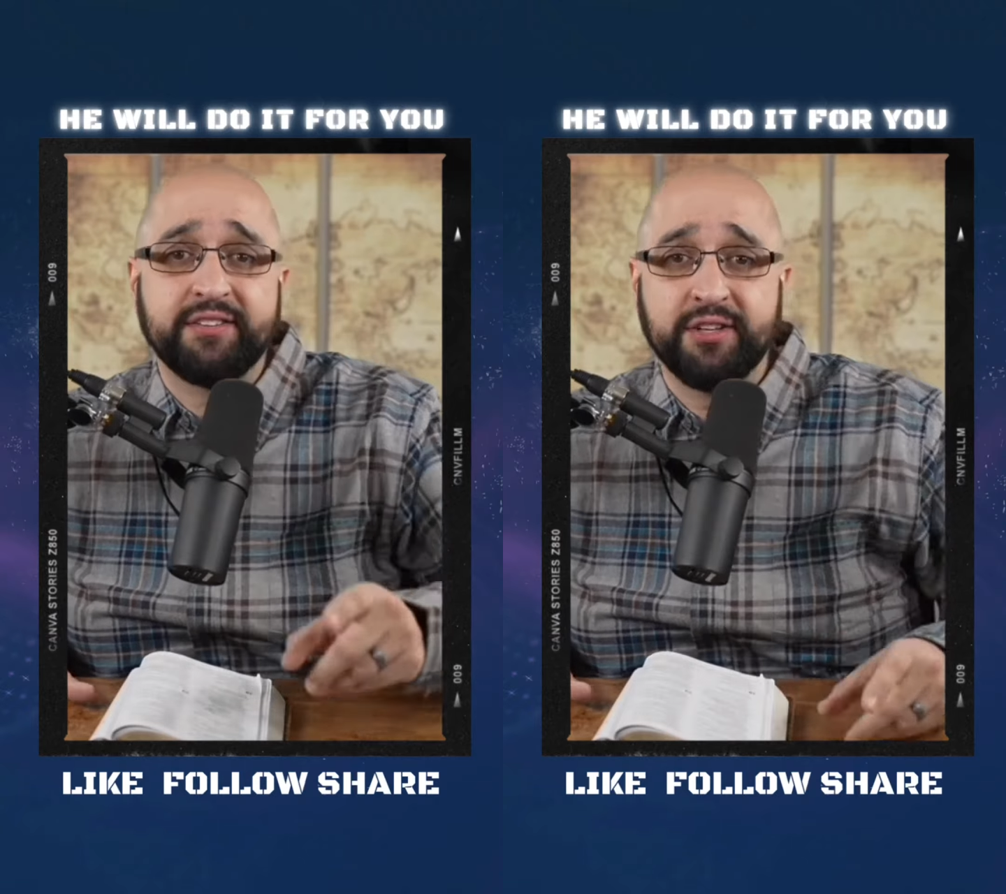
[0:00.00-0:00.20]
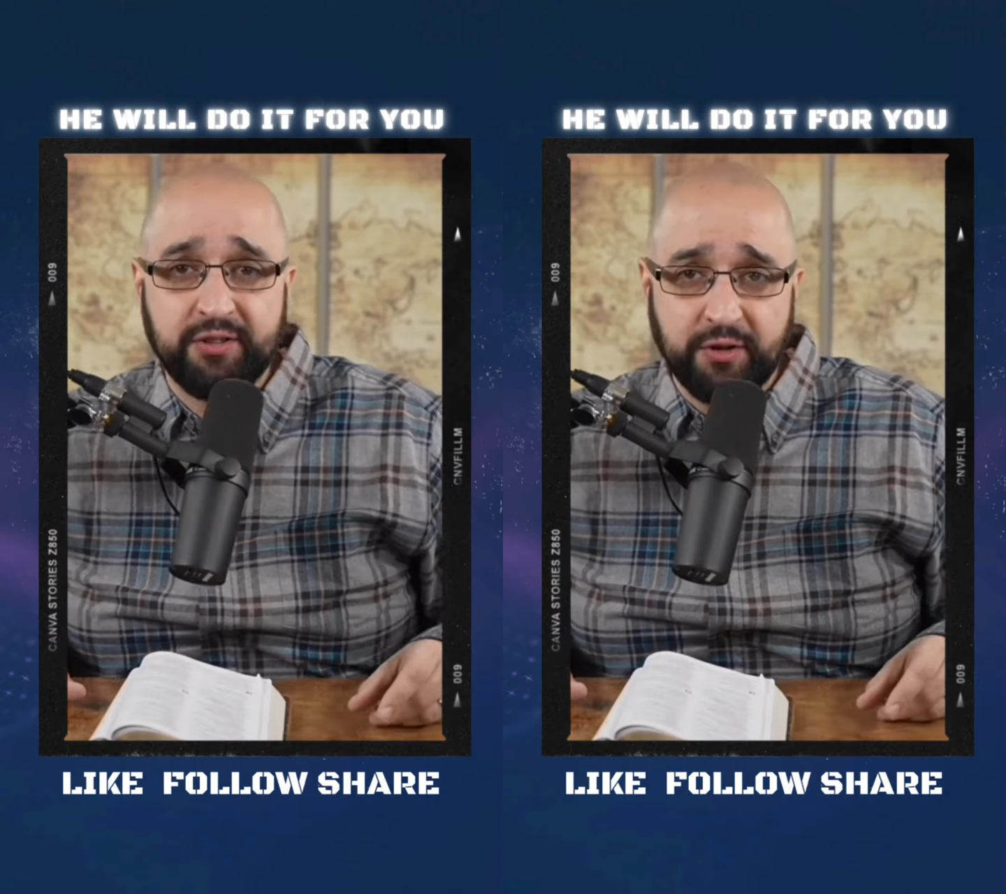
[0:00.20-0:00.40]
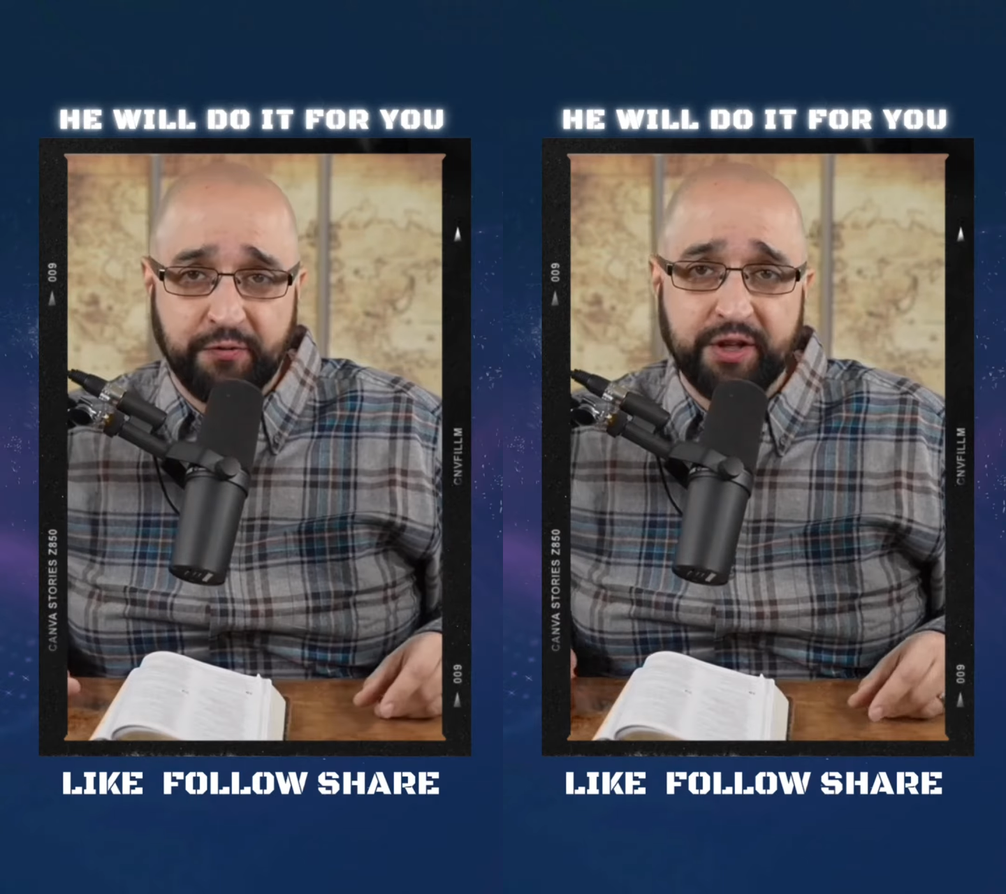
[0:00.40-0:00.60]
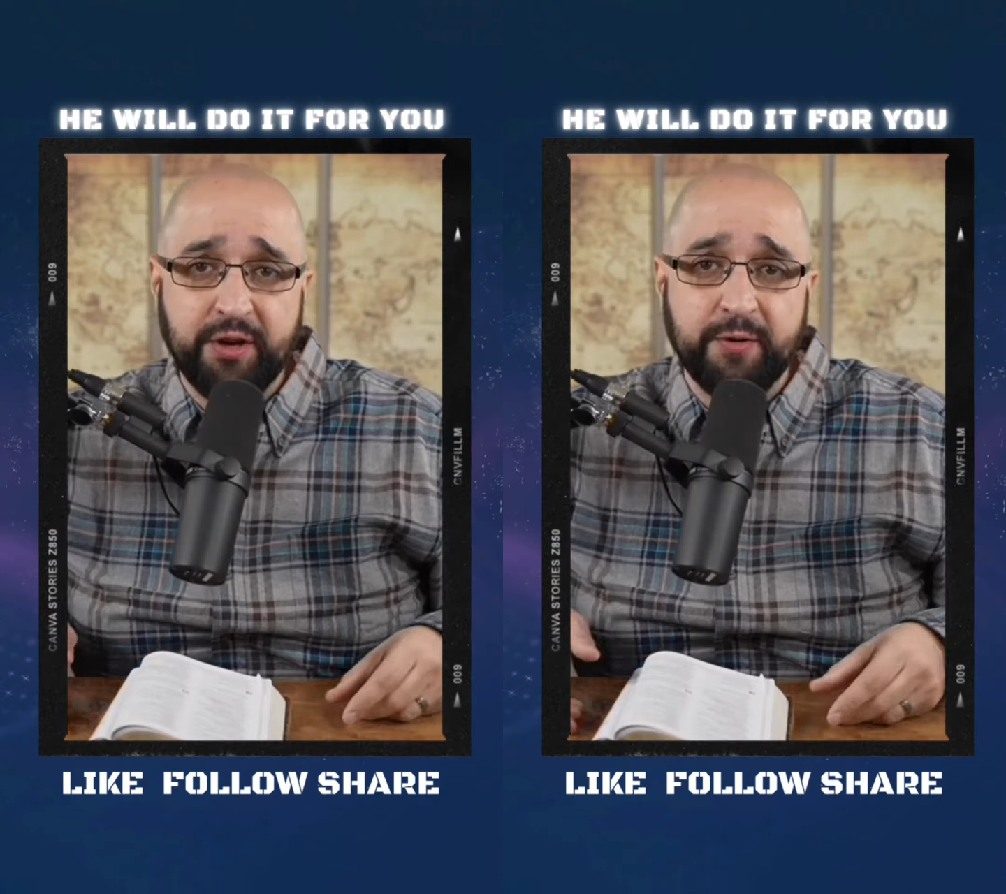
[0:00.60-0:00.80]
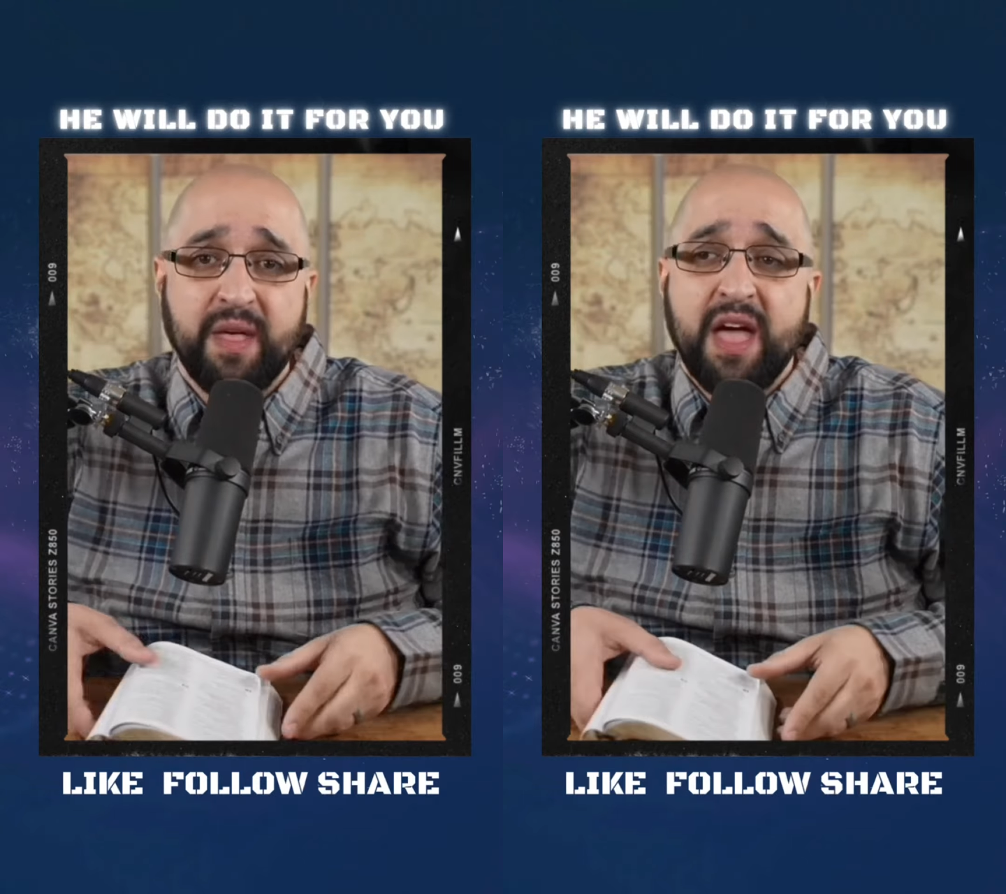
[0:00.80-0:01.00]
to do for
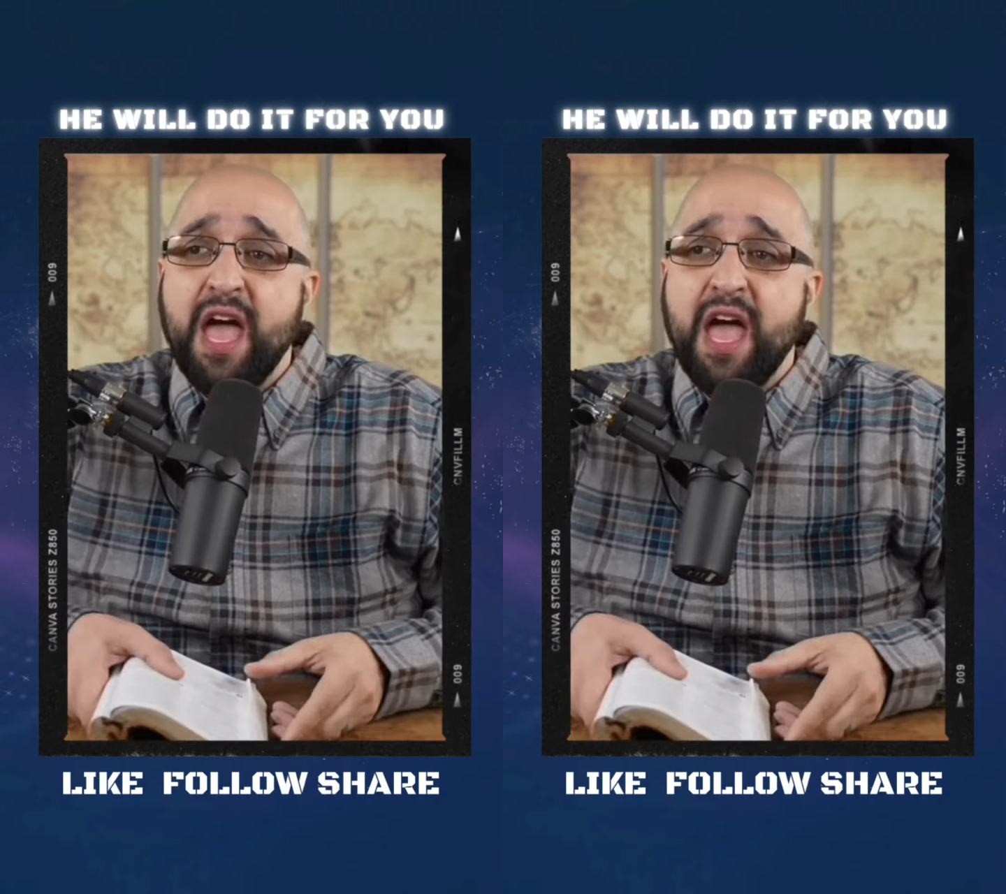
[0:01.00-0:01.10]
you.